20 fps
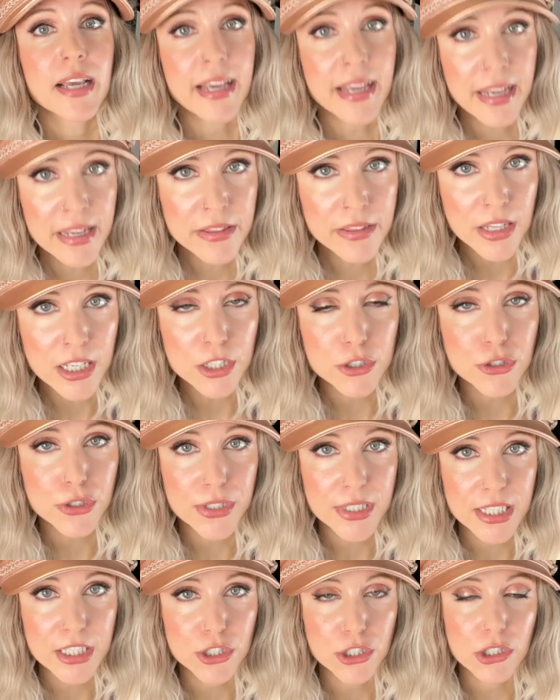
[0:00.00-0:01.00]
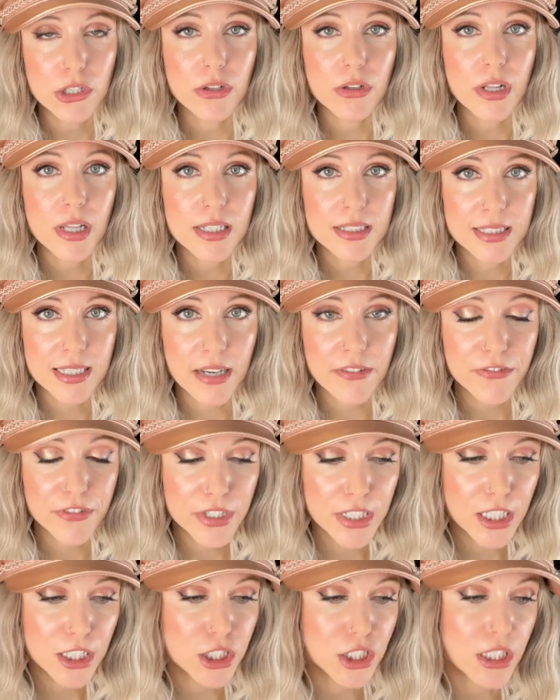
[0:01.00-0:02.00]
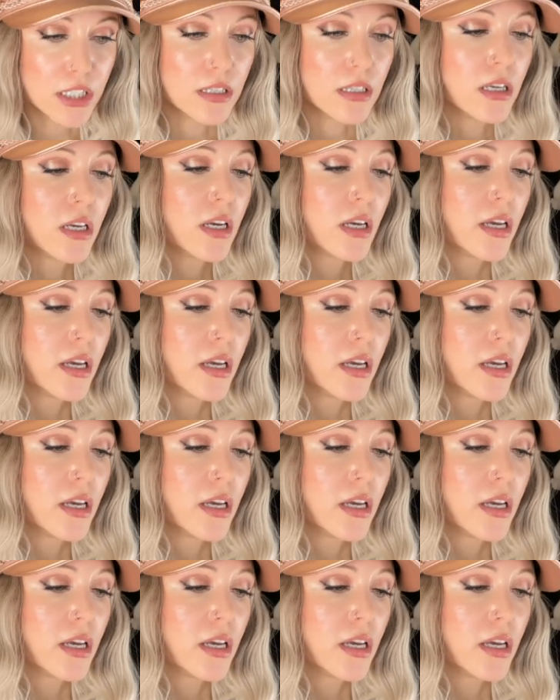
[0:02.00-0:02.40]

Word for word: in the traditional definition.